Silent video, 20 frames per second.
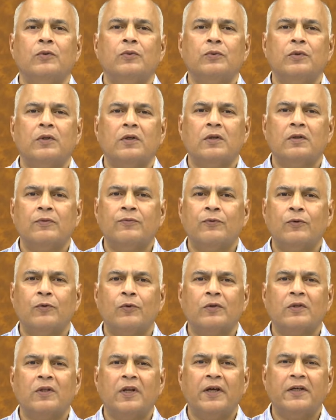the
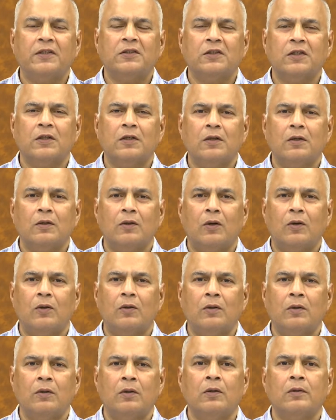fourth lecture
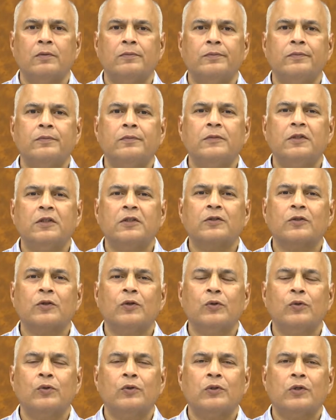on this
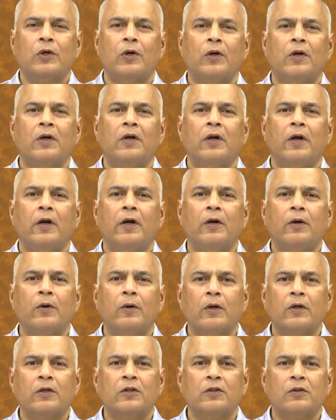course on
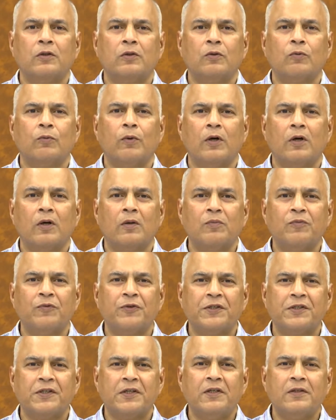Introduction to Quantum
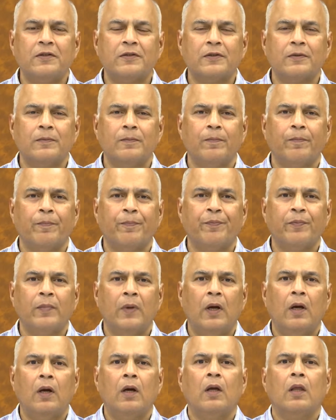Physics.
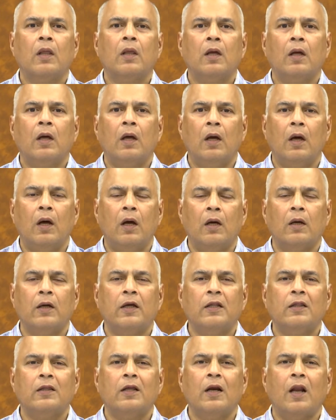In
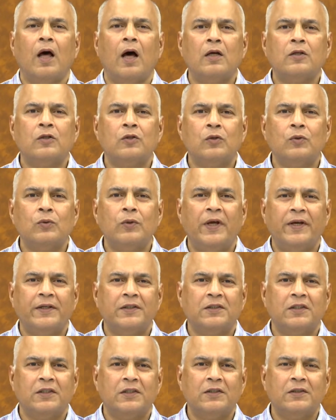the last two
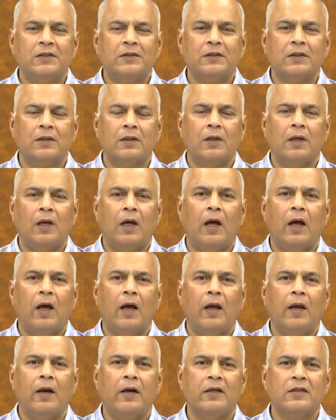lectures,
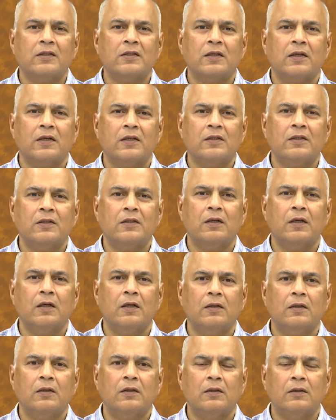I discussed
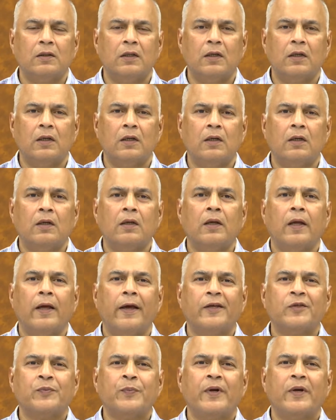the
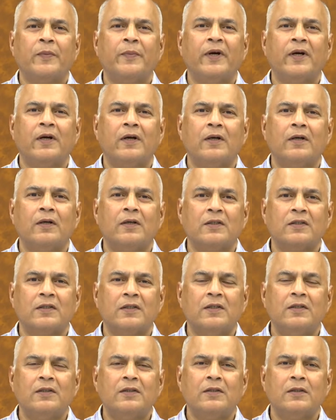experimental
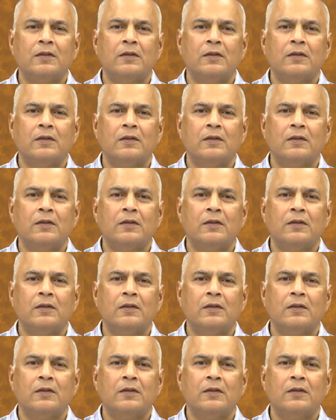results.